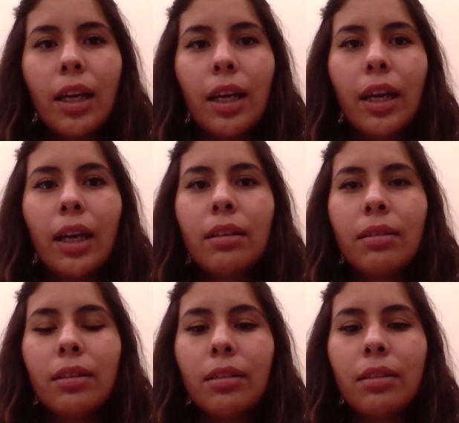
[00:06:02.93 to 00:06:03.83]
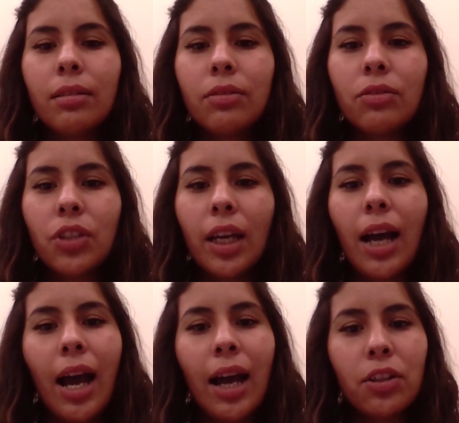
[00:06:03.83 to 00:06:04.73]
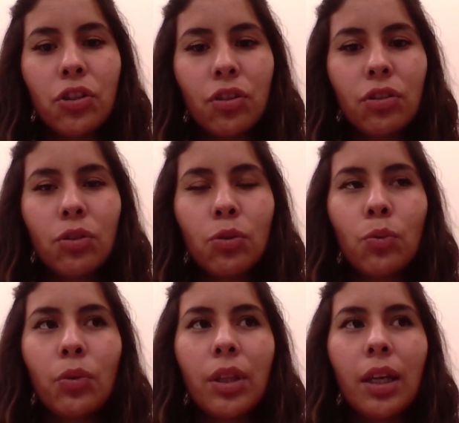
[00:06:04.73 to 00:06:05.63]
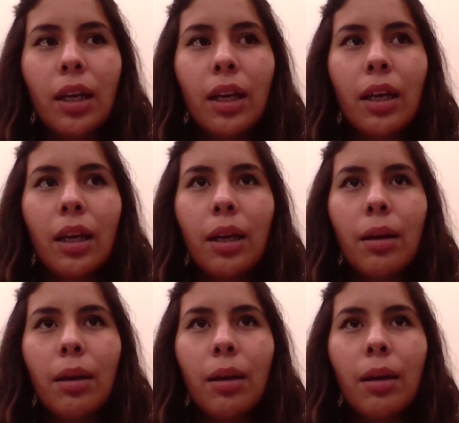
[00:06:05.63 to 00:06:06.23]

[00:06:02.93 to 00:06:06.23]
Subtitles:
and take action to the